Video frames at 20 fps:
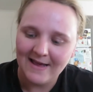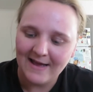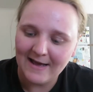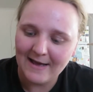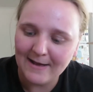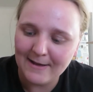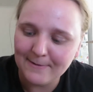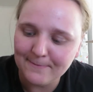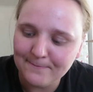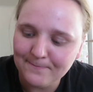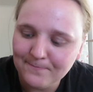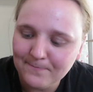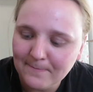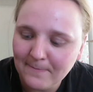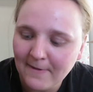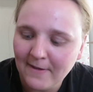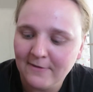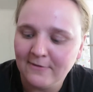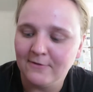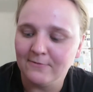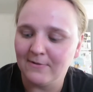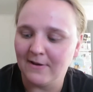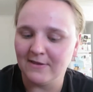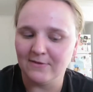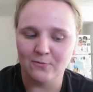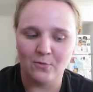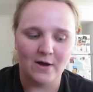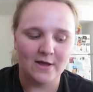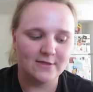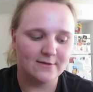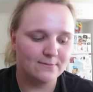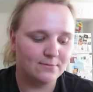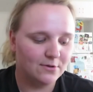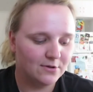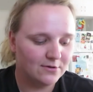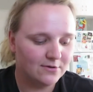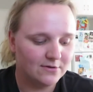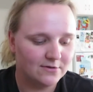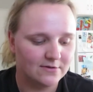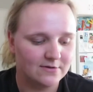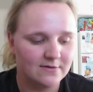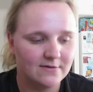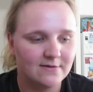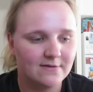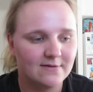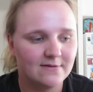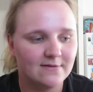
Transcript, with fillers: um, the red and white and the blue.